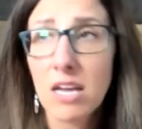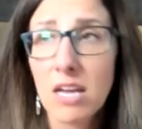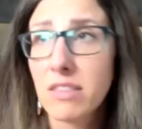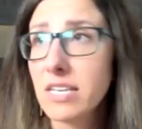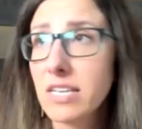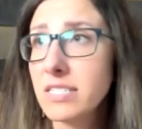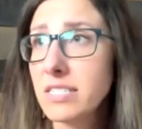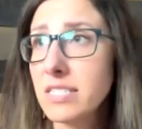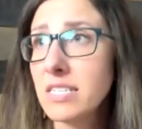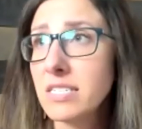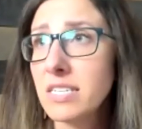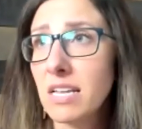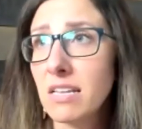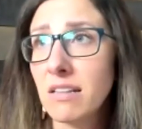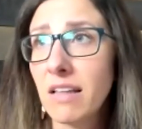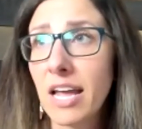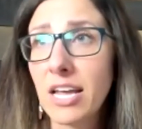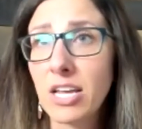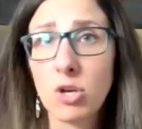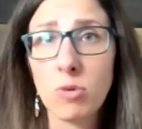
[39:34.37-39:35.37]
This isn't
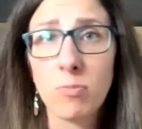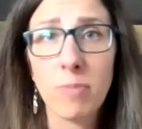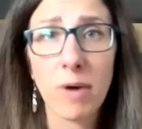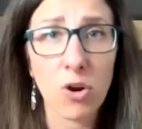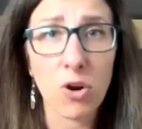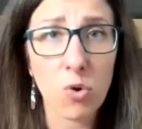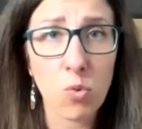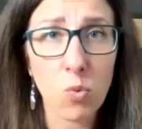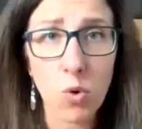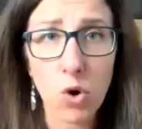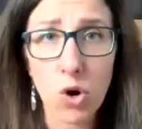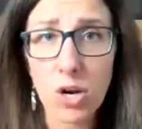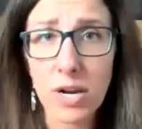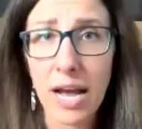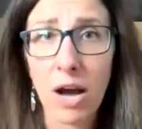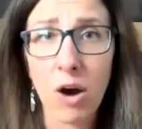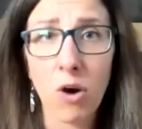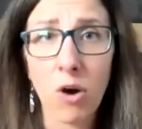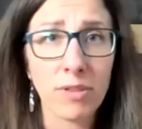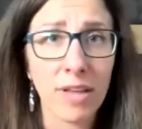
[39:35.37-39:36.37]
like you better work
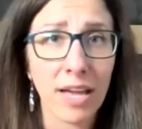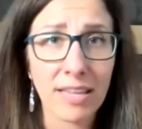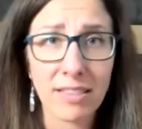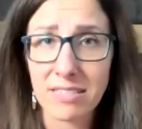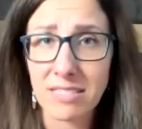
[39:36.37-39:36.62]
out like